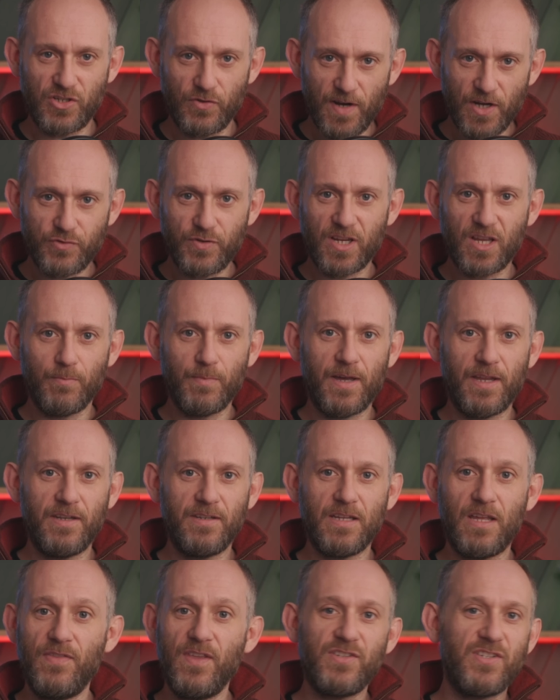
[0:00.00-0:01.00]
directory
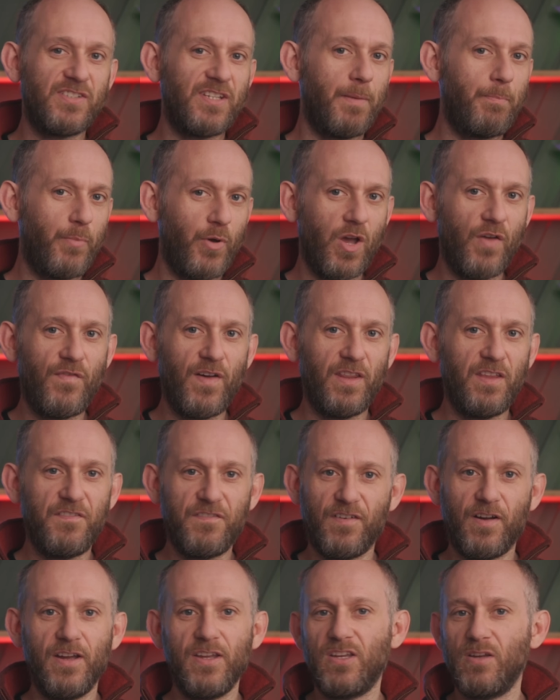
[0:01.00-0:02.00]
command, and this is a perfectly
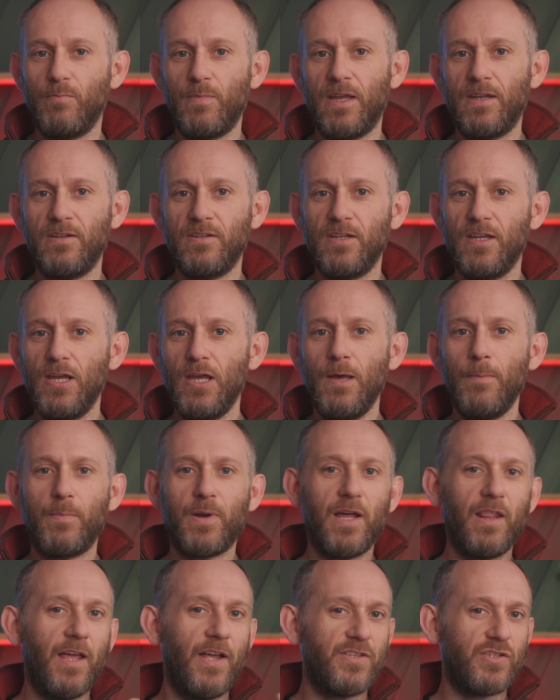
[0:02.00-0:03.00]
fine command,
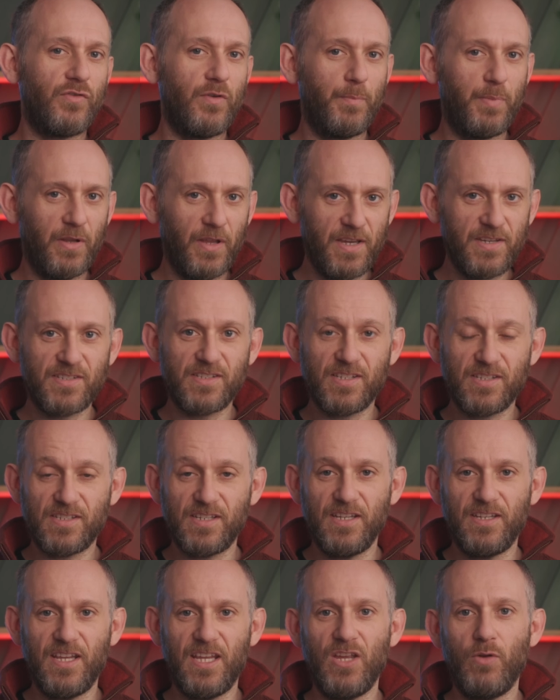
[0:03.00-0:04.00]
but I like to replace
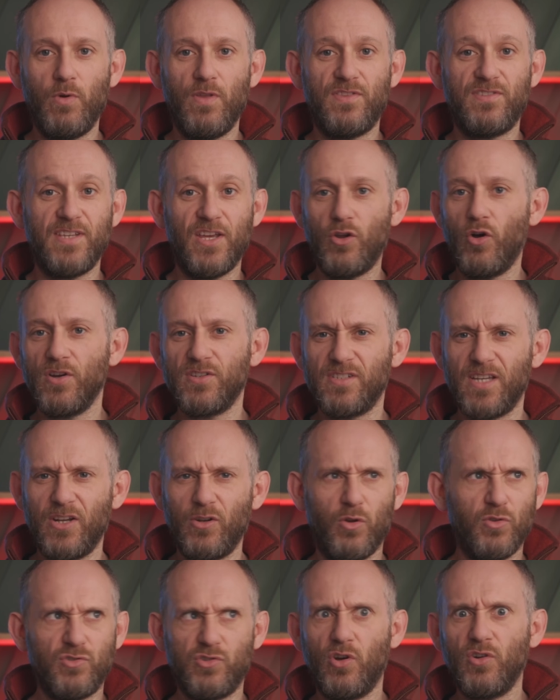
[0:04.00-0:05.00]
CD with Zoxide
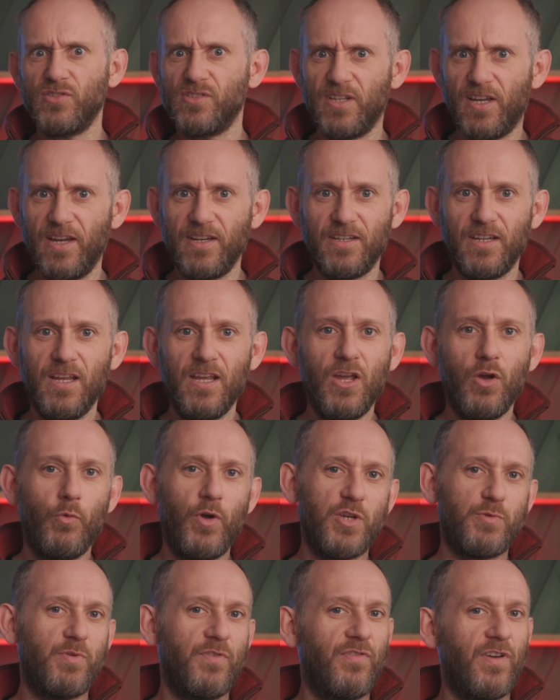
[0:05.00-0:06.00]
or Zoxide,
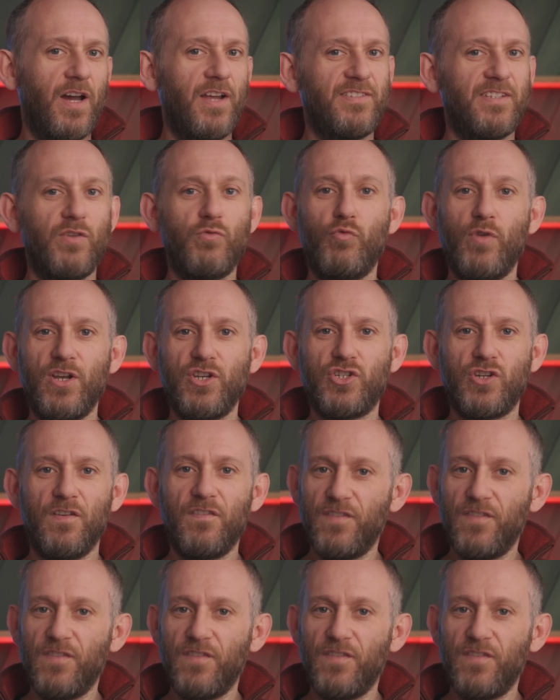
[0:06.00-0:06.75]
which provides a richer